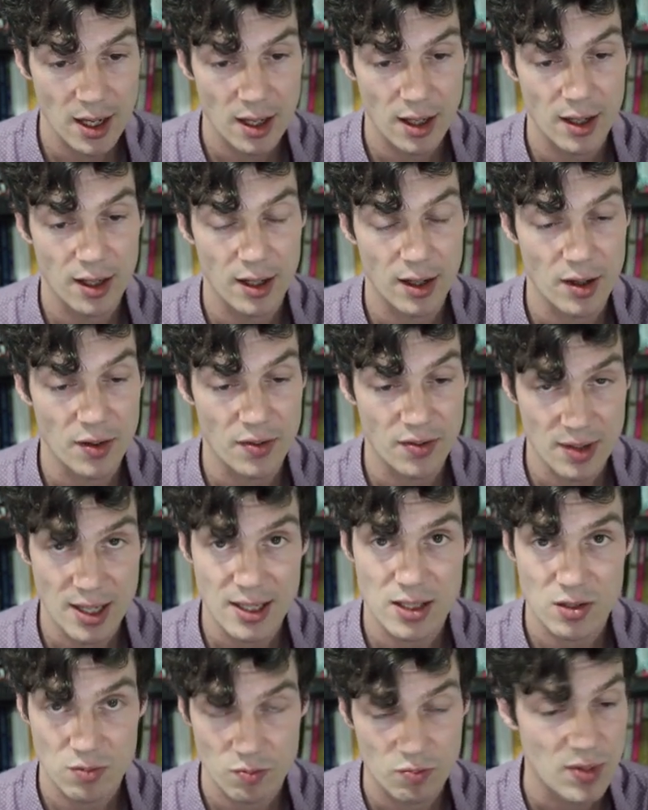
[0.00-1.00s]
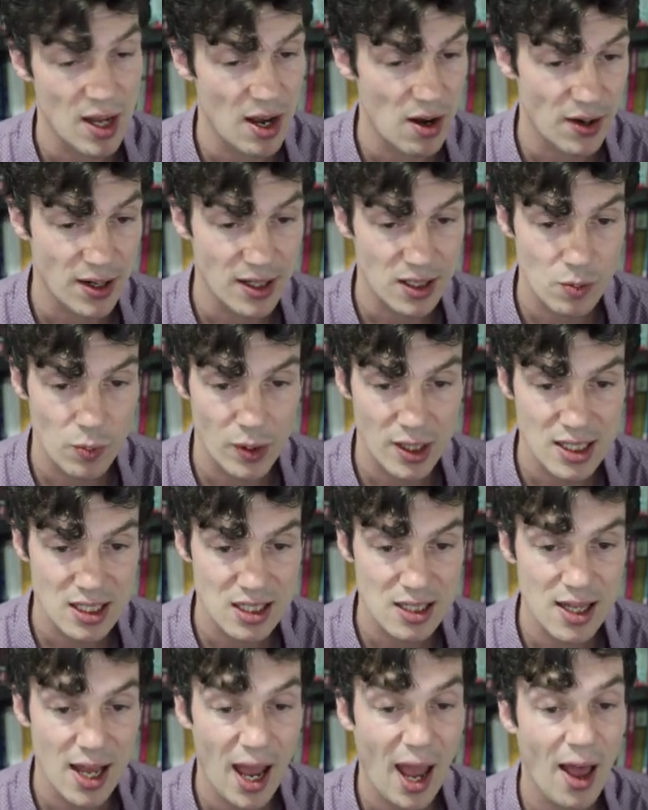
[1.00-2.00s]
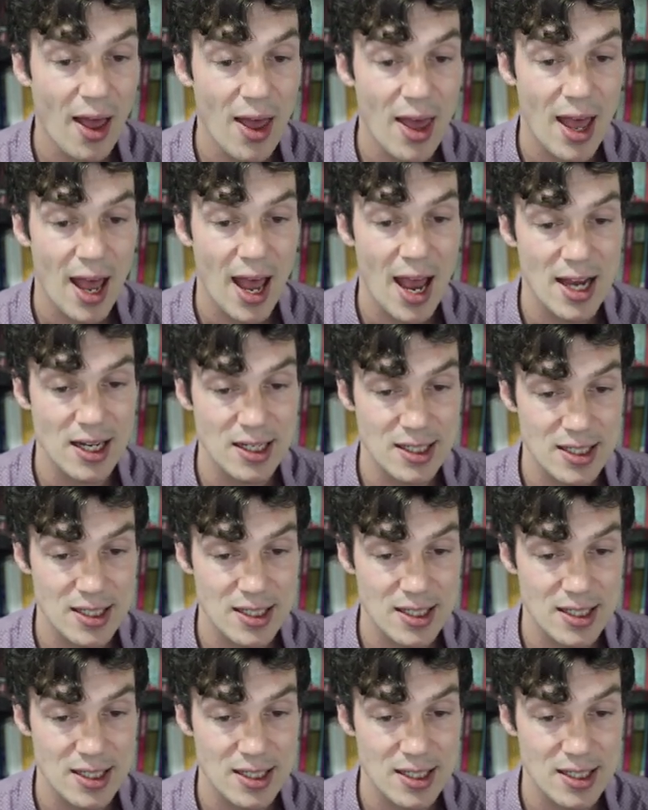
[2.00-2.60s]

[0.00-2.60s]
That's how it gets placed in there. And